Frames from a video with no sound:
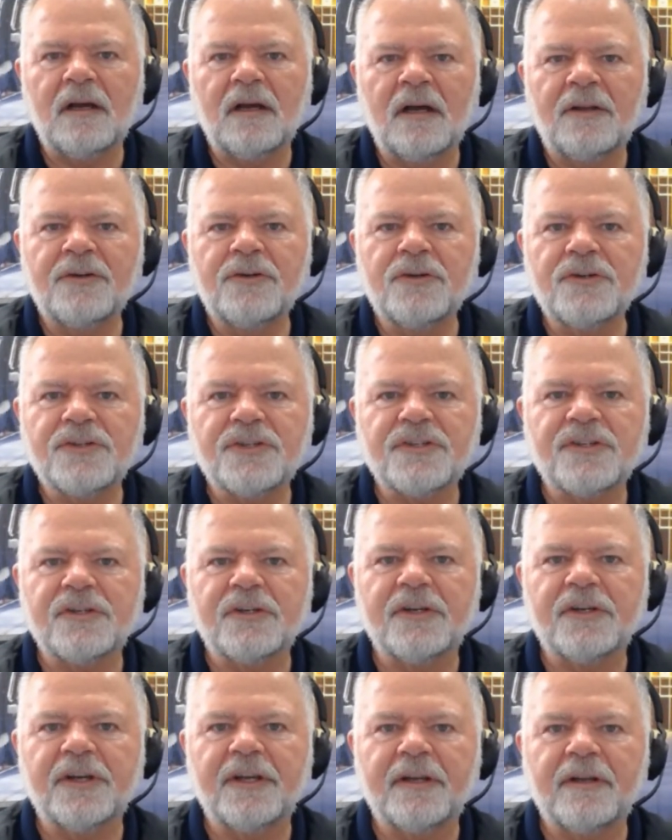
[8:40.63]

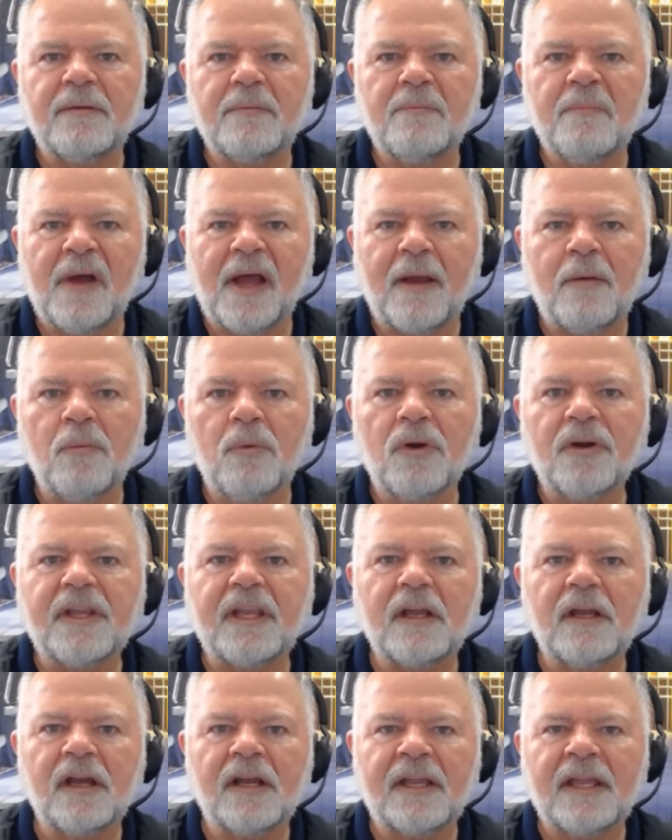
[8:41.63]
understood by
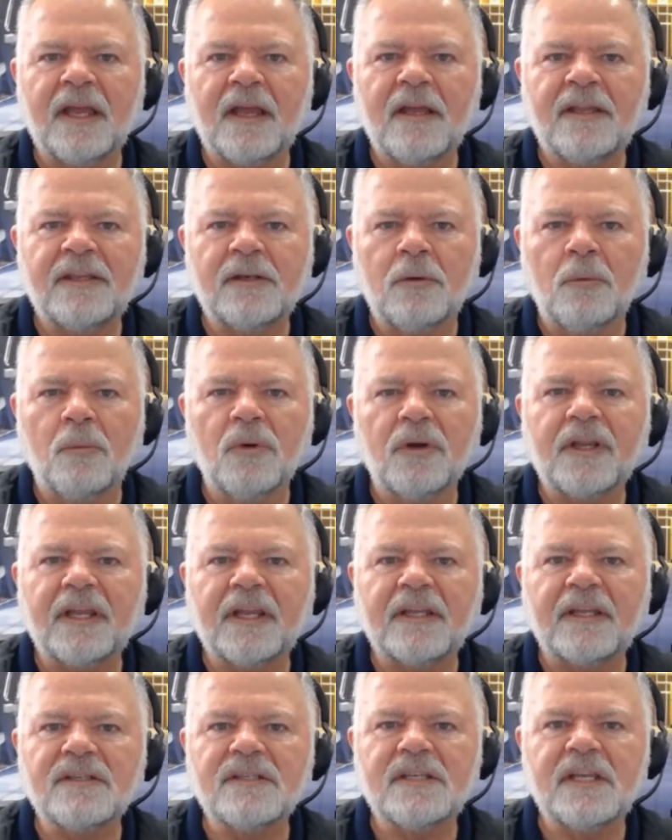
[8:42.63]
working
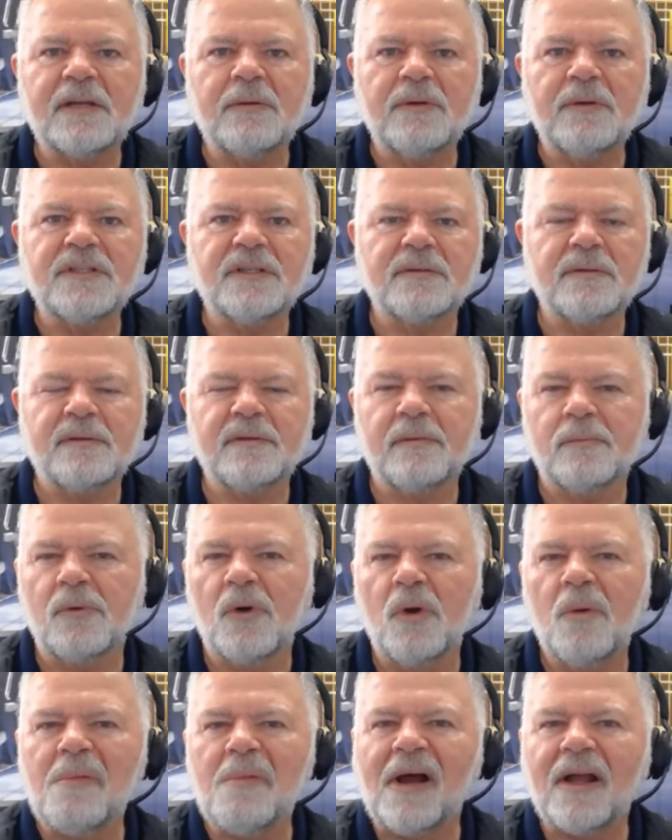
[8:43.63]
in sequence with the
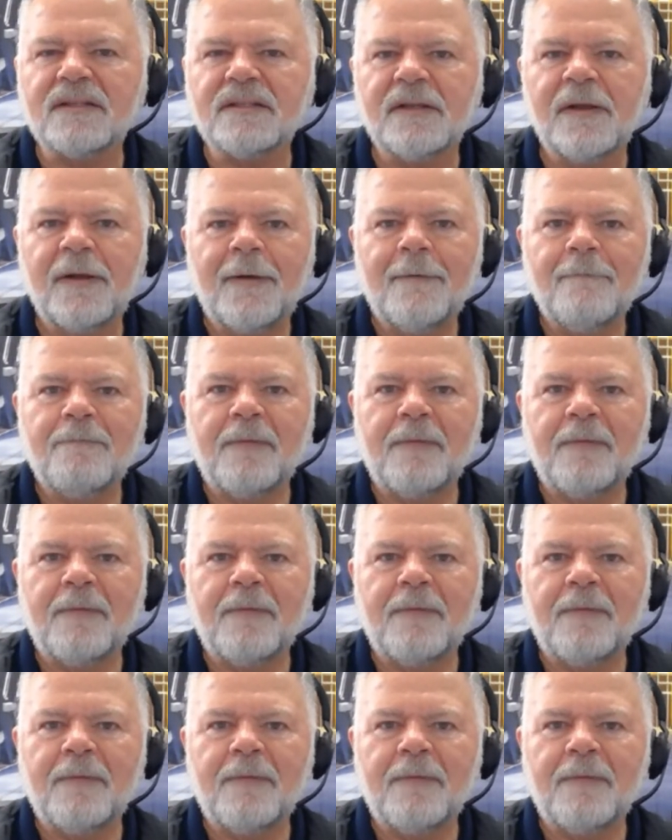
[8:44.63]
robots,